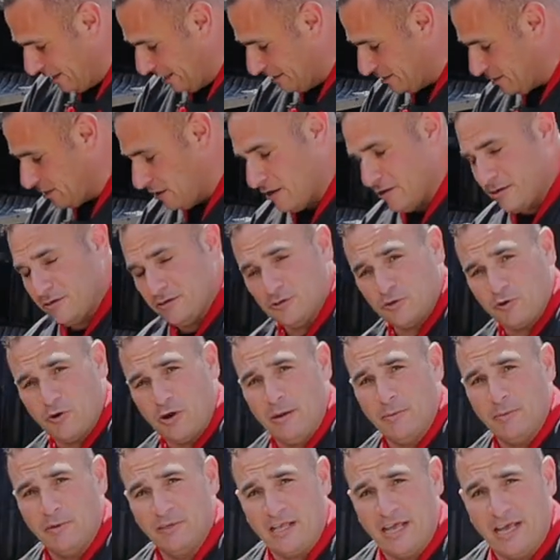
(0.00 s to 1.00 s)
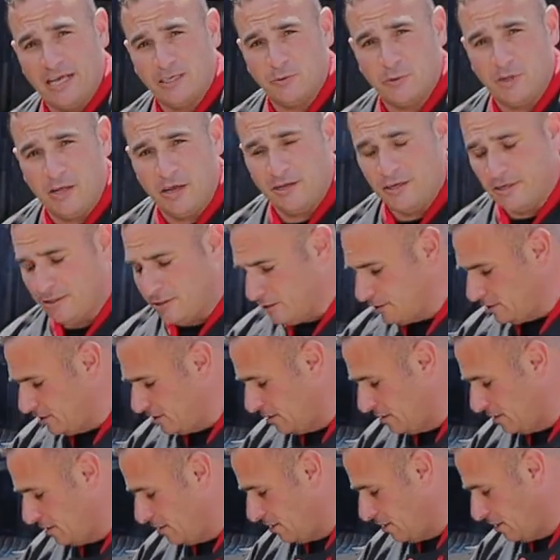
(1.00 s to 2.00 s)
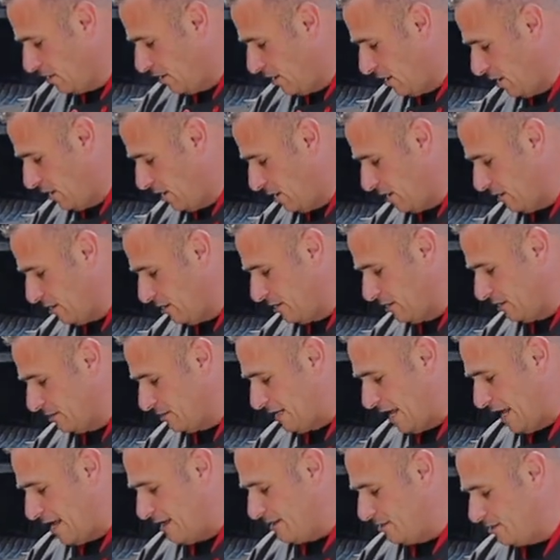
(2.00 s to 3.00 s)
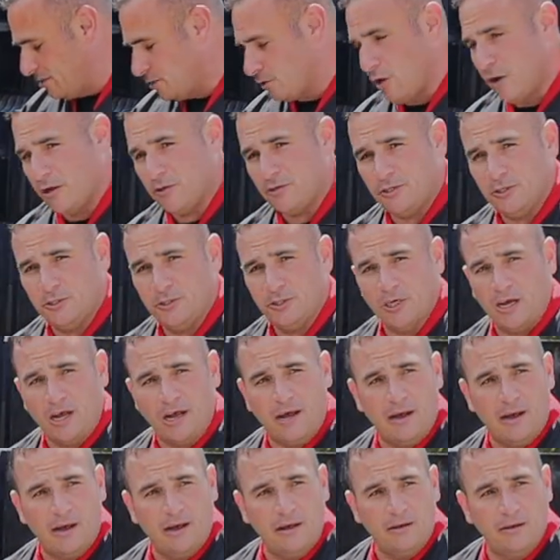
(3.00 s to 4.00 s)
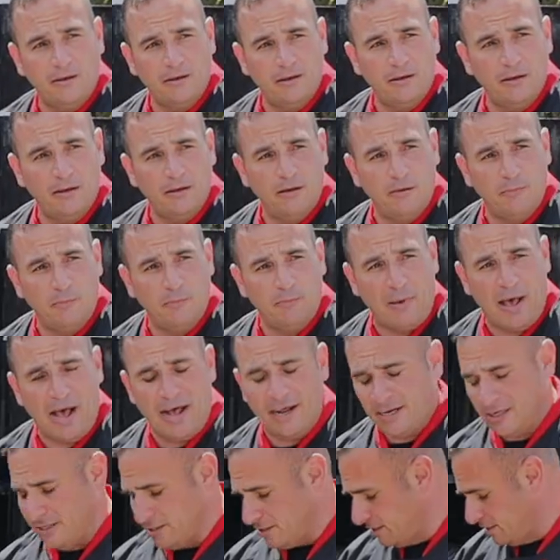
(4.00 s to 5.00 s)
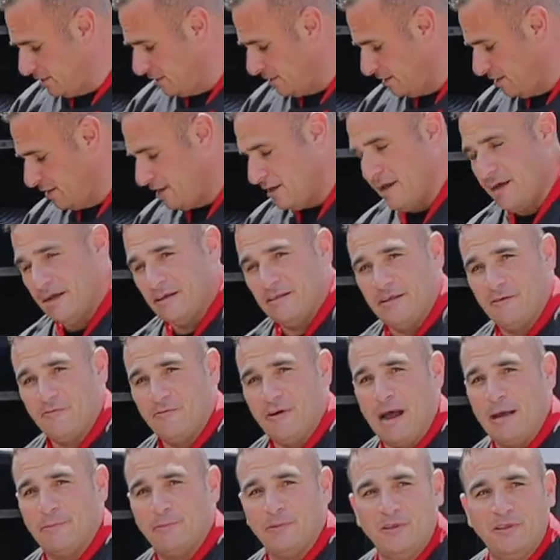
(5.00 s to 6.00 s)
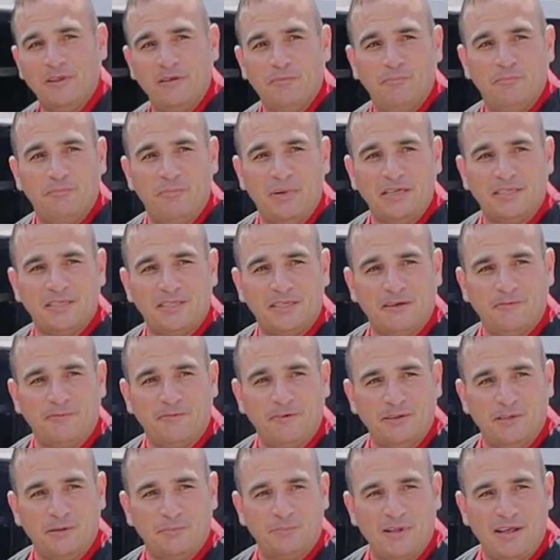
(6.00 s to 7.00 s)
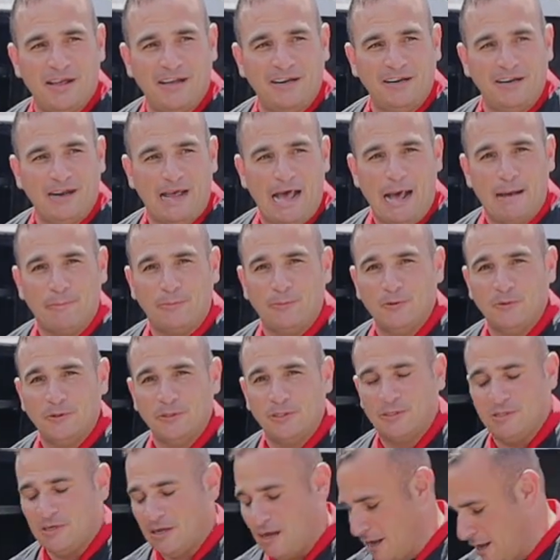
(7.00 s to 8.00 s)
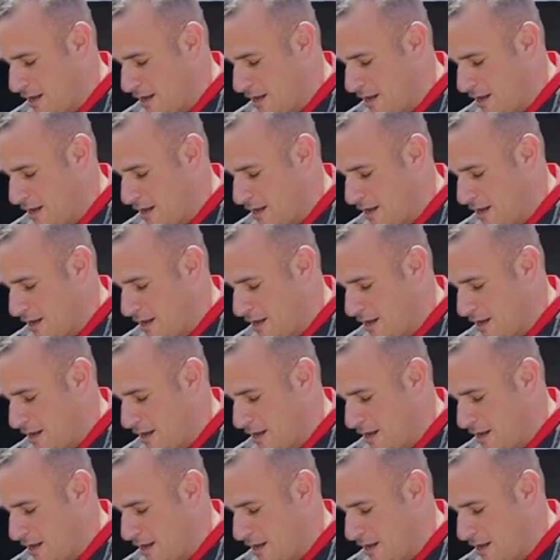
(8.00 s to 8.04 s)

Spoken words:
It's our scrambled eggs with onions, our Italian sausage patties, and then wrapped in the best stuff on the planet, Applewood's